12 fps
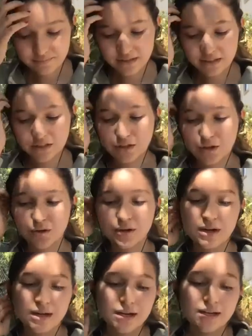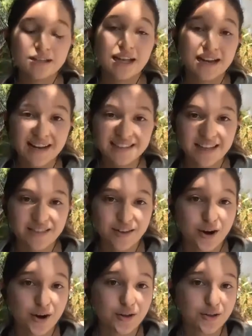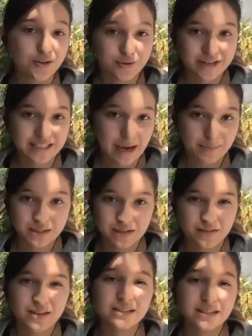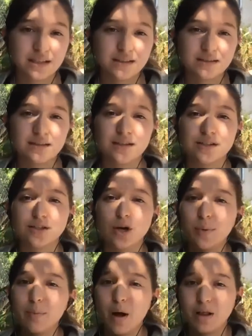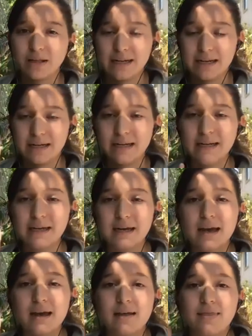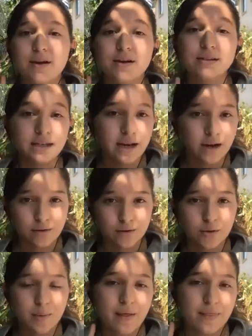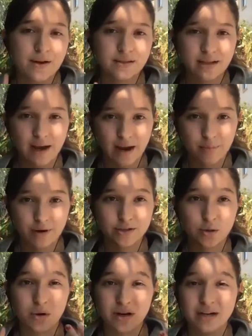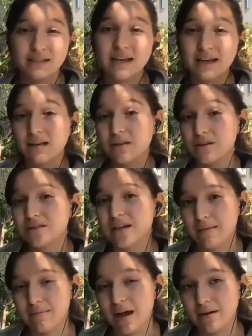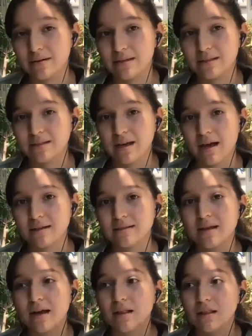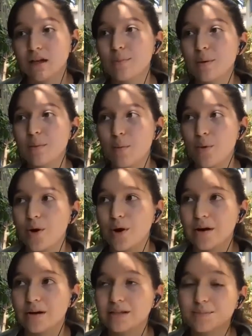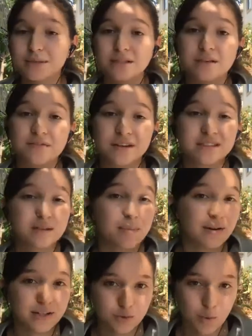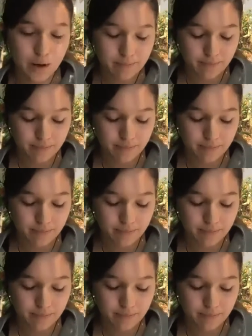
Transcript: So like I said, there are 3 types of seeds. There's open pollinated, there's heirloom, and there's hybrid. So we're going to take a little time now to discuss a little bit more specifics about each one.